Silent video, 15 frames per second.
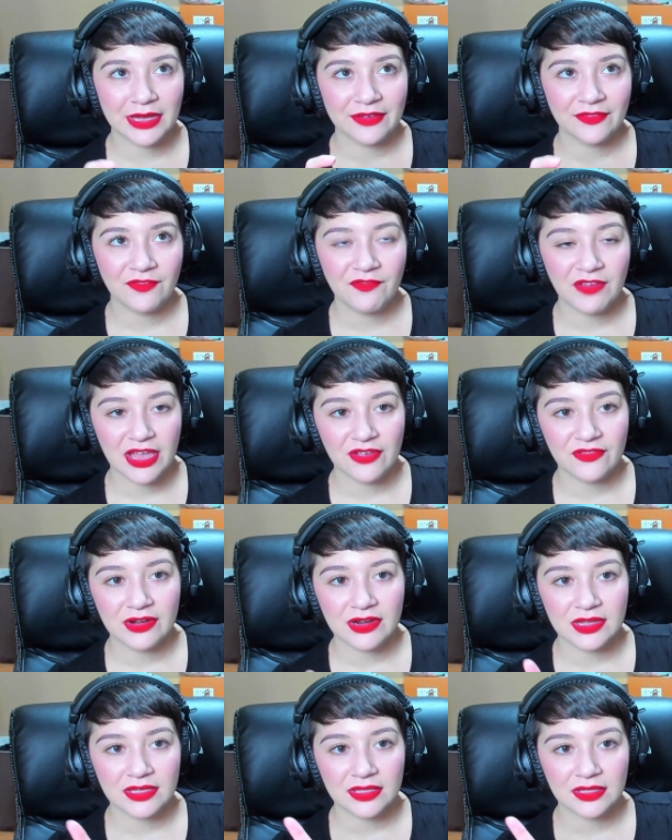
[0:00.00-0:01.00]
my
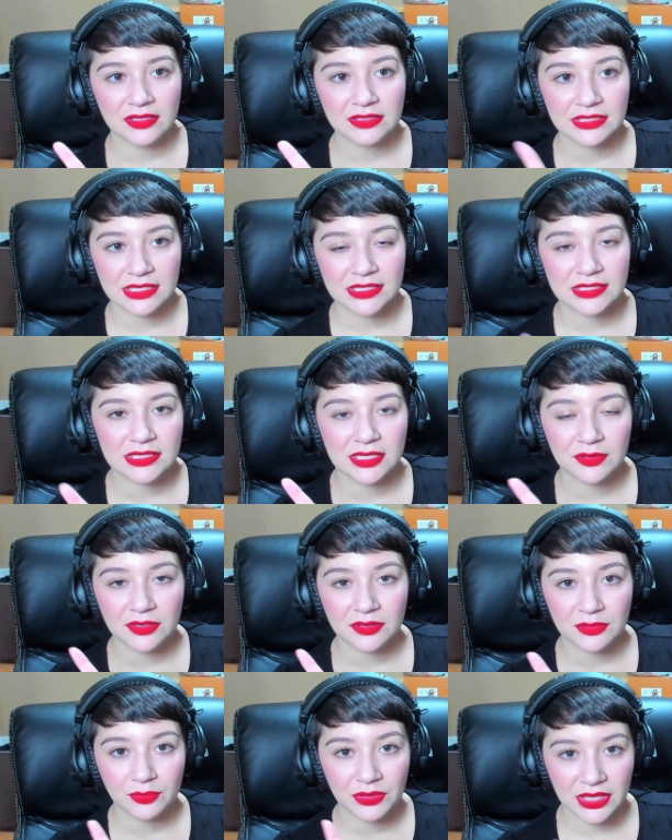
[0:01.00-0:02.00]
favorite
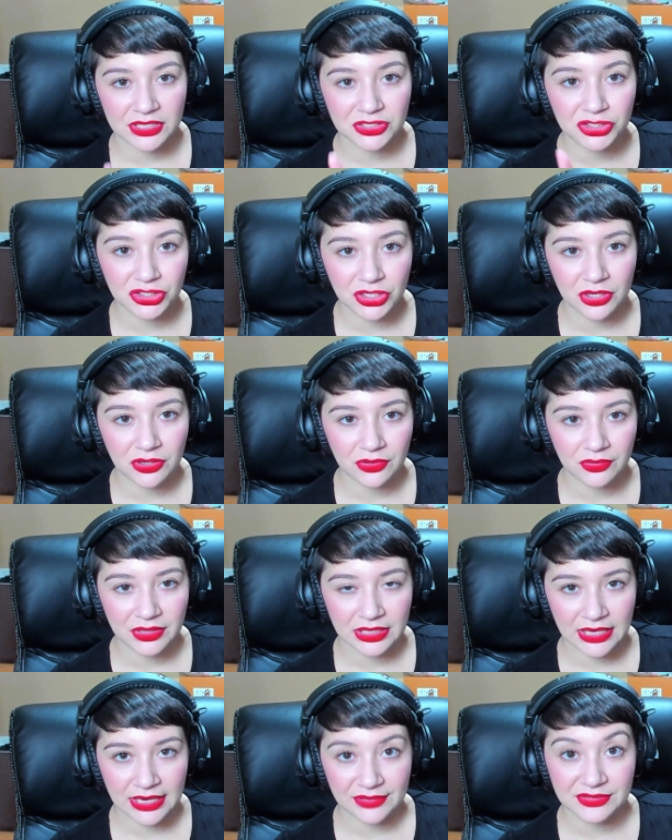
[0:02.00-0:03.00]
Disney Plus show
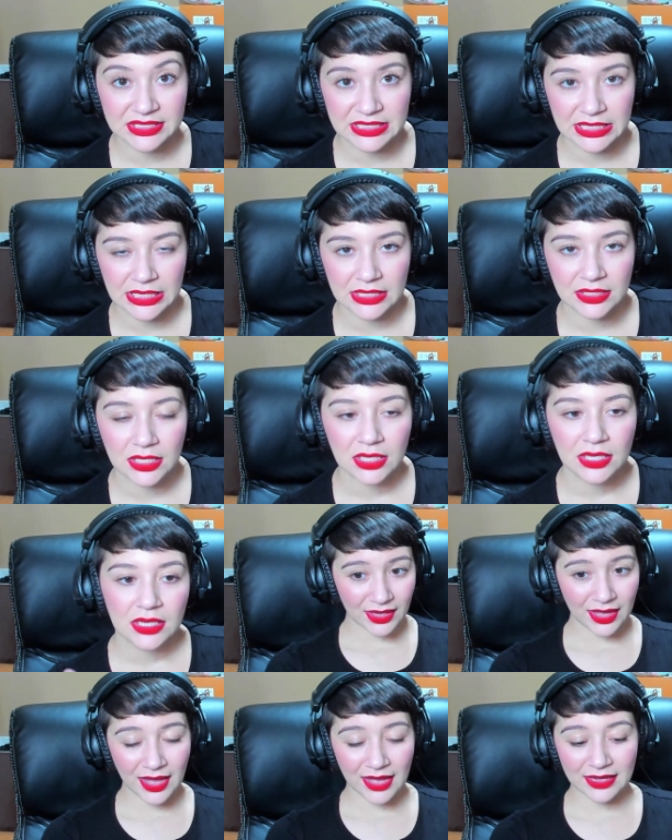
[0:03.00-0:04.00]
that I've seen.
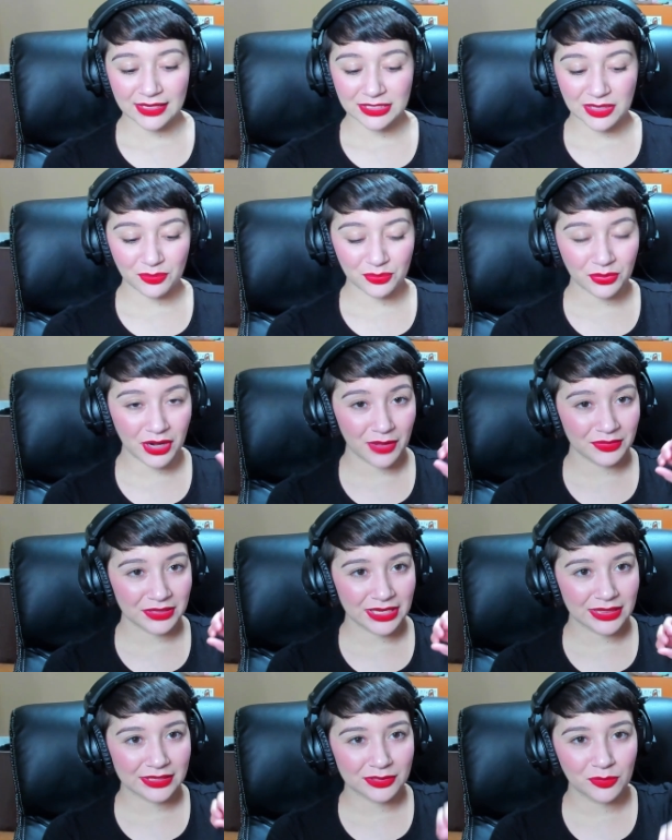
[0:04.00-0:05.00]
Again, I'm
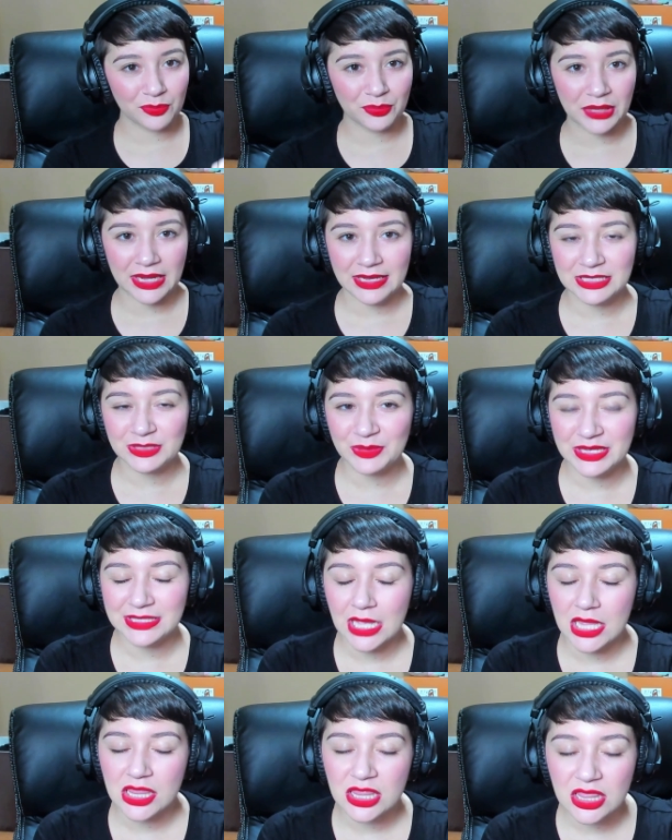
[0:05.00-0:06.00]
probably a little biased
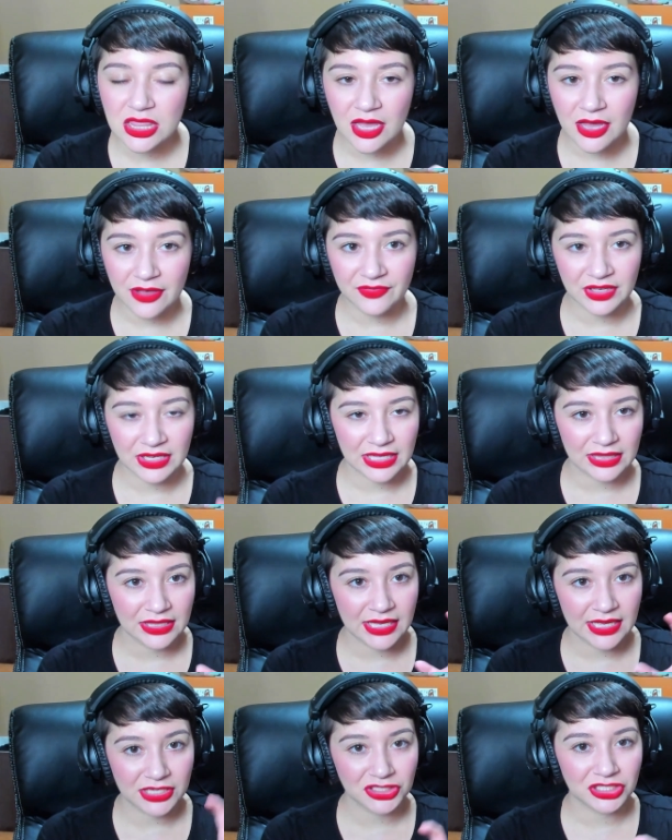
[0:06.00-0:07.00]
because I love, again,
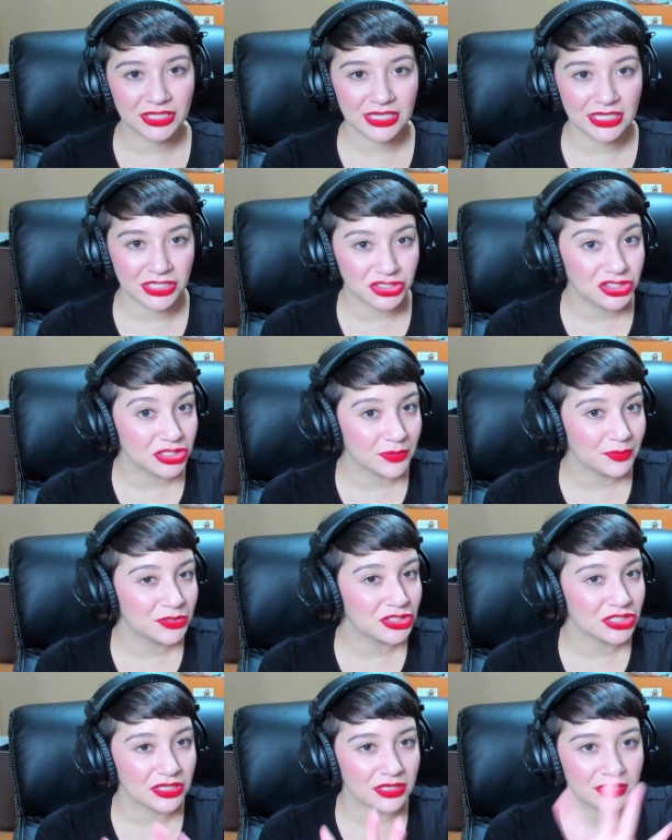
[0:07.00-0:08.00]
the ancient
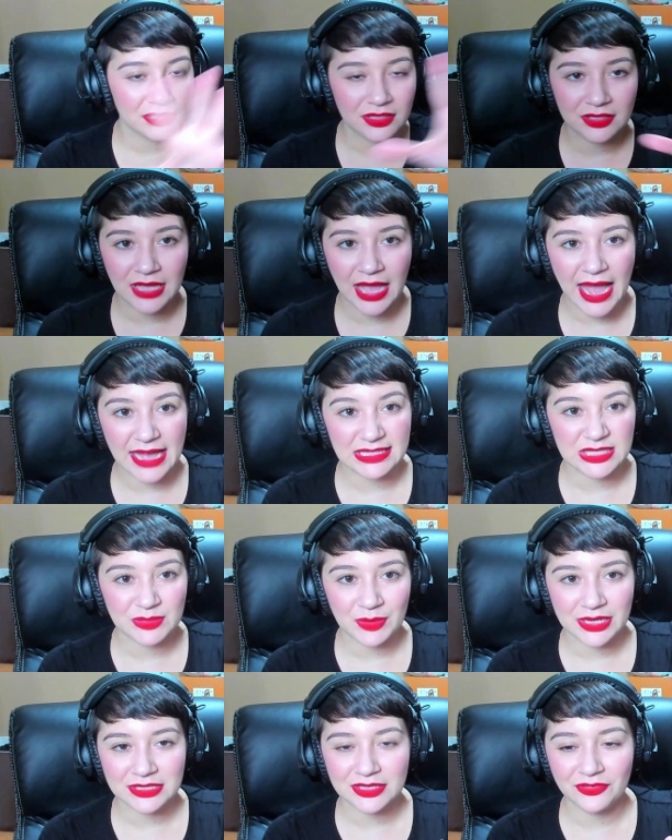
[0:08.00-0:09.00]
Egyptian
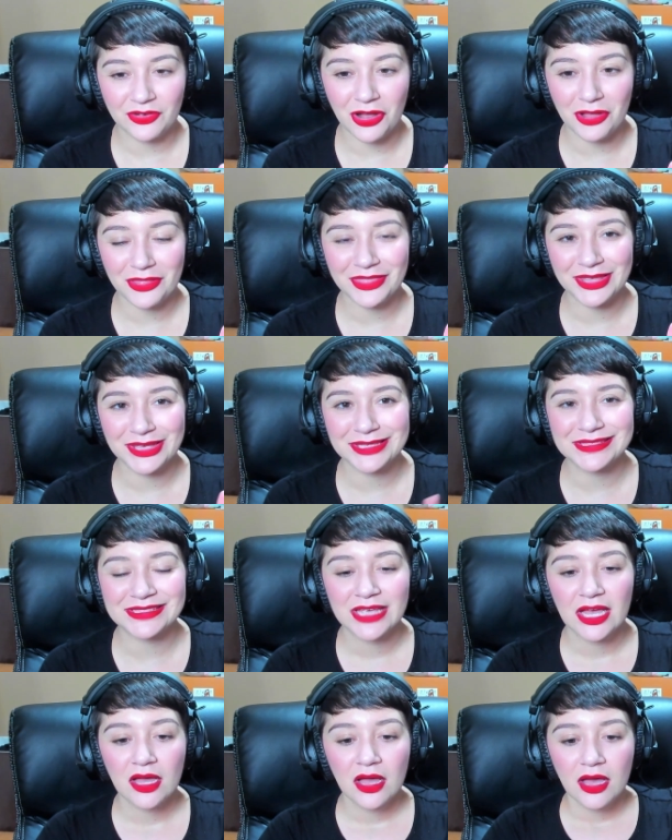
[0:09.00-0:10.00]
aspect of all
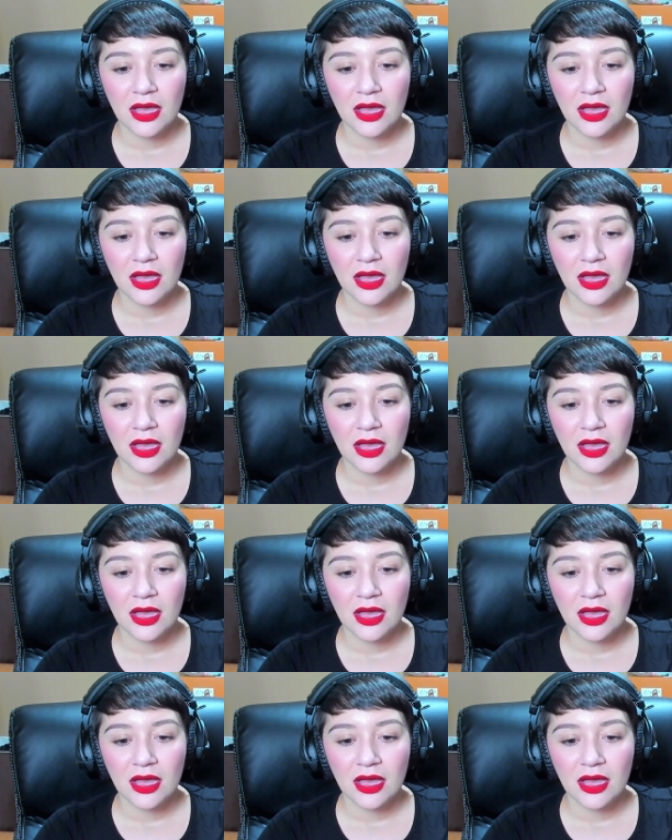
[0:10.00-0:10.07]
this,